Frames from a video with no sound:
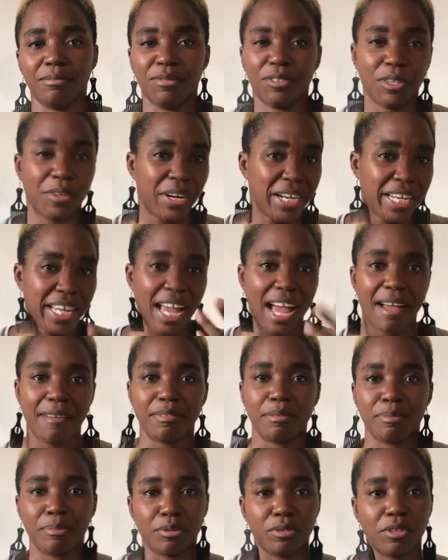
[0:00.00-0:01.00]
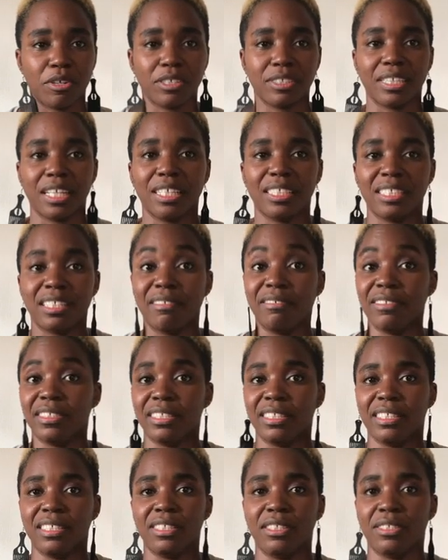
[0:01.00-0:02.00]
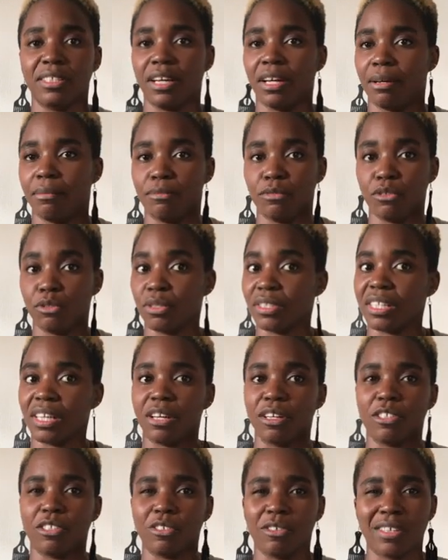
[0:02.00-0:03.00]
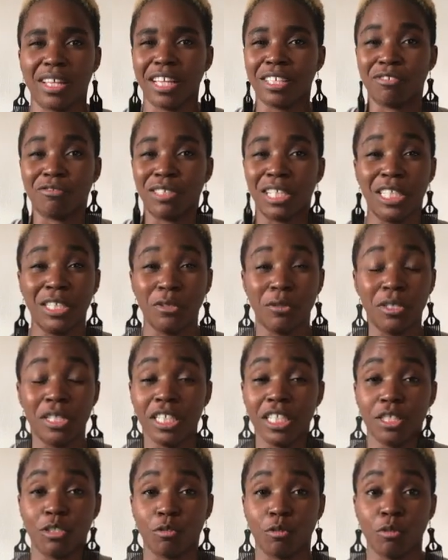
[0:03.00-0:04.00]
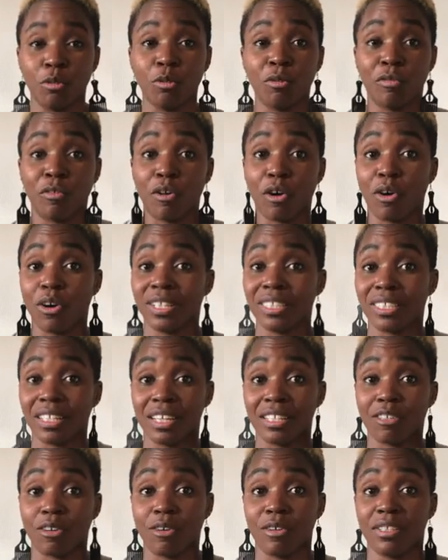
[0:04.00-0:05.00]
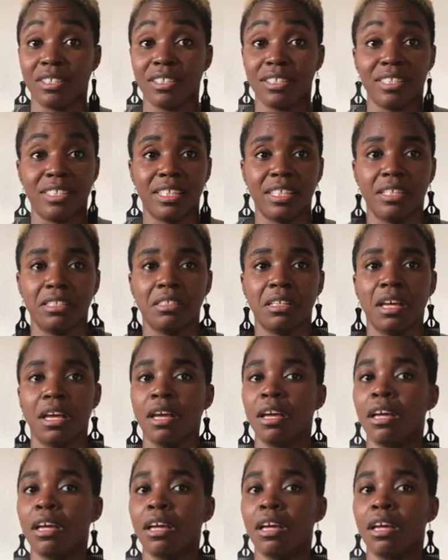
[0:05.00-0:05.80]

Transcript: You already have the products and services you sell, so there's really no need to look for content on these days.